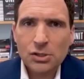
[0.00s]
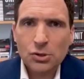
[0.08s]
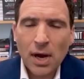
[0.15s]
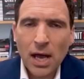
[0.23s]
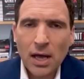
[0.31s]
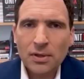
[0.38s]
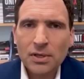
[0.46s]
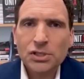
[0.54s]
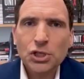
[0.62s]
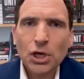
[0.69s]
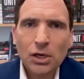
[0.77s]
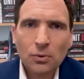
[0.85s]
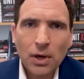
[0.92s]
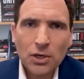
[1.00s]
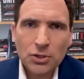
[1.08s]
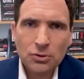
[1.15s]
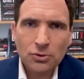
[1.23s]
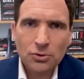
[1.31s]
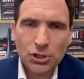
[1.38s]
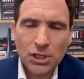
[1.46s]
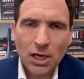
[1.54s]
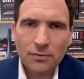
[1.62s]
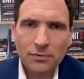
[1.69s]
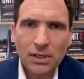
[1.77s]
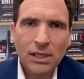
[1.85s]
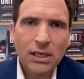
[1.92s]
trend, this generational
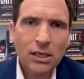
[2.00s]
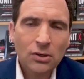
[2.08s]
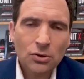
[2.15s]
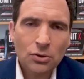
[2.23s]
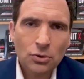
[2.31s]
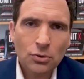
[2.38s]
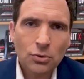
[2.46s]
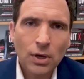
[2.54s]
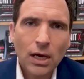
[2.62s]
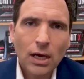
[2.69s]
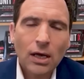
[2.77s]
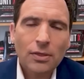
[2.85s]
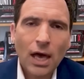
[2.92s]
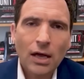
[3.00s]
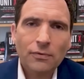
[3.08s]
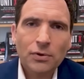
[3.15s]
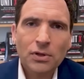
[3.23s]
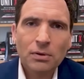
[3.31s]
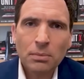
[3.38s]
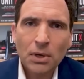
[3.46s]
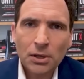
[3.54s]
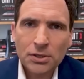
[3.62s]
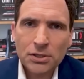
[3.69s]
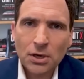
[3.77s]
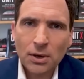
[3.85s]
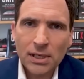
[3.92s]
shift. And he knew that for the
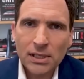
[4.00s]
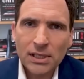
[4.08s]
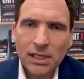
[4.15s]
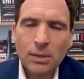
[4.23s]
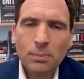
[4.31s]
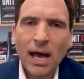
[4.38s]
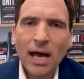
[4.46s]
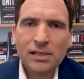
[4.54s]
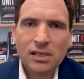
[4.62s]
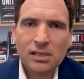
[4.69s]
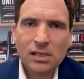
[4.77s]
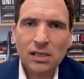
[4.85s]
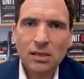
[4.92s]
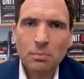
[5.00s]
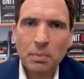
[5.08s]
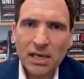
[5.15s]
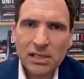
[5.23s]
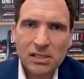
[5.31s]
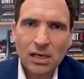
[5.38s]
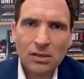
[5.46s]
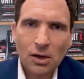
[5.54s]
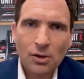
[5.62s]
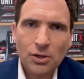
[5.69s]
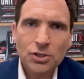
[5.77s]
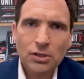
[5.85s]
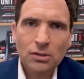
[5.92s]
military to keep accessing the best
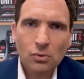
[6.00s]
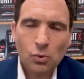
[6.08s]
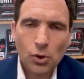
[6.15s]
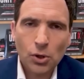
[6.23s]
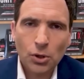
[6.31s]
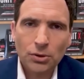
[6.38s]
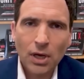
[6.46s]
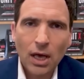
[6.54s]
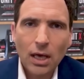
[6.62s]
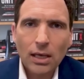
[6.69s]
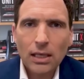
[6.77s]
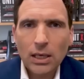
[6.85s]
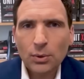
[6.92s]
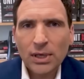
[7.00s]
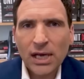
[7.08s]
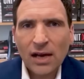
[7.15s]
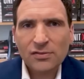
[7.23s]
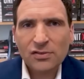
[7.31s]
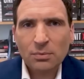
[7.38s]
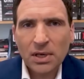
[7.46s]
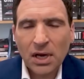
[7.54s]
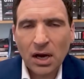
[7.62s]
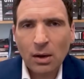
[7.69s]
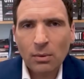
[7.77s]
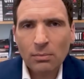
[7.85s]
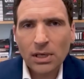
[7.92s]
technology in the world, it would have to
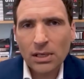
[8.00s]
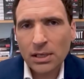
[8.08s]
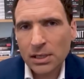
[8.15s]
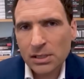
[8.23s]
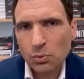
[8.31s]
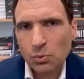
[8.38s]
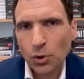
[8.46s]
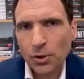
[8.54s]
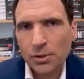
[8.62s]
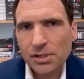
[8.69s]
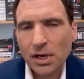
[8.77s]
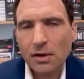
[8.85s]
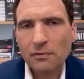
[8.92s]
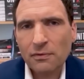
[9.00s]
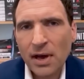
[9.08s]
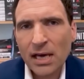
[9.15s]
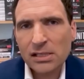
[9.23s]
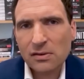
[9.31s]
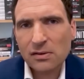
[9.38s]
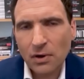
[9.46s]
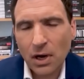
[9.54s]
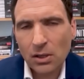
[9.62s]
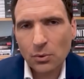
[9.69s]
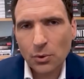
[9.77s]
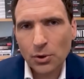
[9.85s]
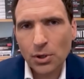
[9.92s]
become, in his words, a fast
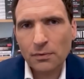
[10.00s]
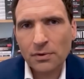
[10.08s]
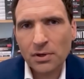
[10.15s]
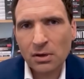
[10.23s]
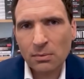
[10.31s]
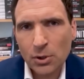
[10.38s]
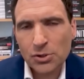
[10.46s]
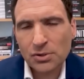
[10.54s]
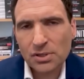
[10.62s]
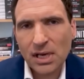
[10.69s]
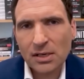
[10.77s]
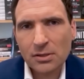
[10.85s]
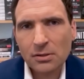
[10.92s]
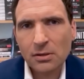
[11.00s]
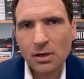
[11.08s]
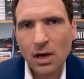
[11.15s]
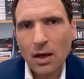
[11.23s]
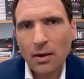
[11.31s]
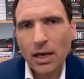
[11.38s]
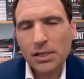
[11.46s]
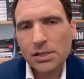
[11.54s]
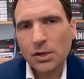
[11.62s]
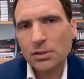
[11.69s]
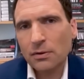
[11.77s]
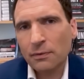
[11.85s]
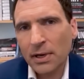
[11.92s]
follower of the commercial sector. And so
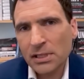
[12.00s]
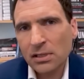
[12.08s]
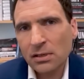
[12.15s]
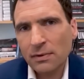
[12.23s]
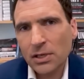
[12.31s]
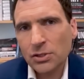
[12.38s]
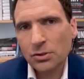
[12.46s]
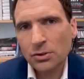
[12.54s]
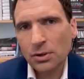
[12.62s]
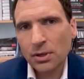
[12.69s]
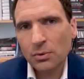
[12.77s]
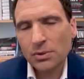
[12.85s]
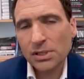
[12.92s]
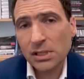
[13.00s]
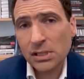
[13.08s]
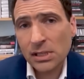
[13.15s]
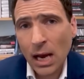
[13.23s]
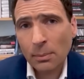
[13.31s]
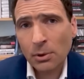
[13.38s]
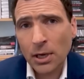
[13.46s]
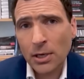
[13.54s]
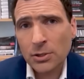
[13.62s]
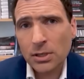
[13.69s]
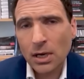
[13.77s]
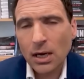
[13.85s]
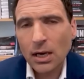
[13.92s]
Defense Innovation Unit was
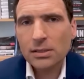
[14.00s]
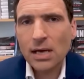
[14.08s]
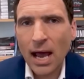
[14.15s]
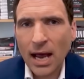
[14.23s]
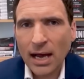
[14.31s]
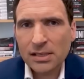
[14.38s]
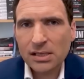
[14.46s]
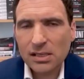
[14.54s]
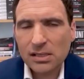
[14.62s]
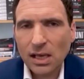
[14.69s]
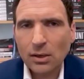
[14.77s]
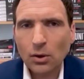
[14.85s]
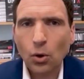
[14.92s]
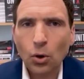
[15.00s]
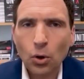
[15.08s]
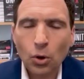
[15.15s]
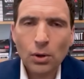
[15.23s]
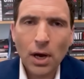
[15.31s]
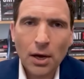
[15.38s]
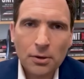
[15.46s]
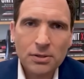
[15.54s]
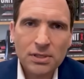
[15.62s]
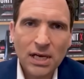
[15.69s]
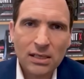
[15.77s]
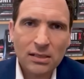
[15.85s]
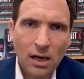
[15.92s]
established to access that whole other
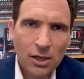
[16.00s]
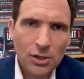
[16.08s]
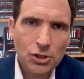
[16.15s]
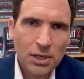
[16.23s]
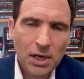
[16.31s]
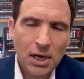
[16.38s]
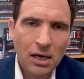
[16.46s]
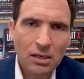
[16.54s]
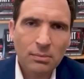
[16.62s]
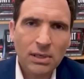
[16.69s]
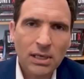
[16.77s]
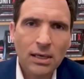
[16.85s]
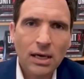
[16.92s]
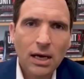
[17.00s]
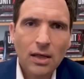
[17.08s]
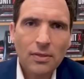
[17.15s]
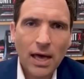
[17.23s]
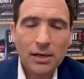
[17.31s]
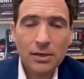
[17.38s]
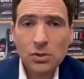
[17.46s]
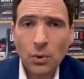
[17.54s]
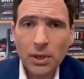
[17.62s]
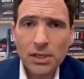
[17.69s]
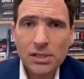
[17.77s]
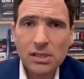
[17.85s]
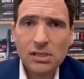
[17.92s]
technology economy that in
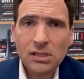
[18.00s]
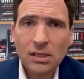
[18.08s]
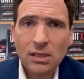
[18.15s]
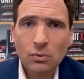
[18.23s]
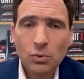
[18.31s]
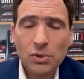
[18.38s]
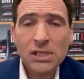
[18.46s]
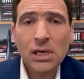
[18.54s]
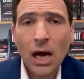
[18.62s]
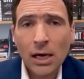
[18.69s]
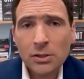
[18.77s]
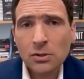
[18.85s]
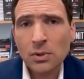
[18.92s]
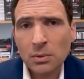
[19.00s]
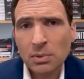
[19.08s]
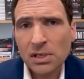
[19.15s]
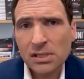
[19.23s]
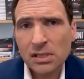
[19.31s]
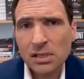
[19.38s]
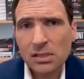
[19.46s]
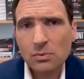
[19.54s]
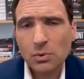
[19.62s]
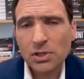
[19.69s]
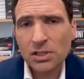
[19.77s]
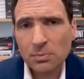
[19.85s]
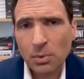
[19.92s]
twenty sixteen was not doing business
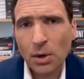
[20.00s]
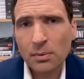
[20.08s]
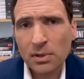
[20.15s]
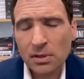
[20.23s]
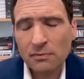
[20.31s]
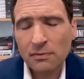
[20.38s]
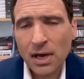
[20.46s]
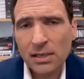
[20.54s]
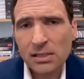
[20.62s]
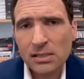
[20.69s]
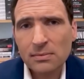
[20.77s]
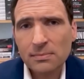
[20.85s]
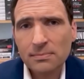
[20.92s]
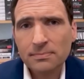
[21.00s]
with the Department of Defense.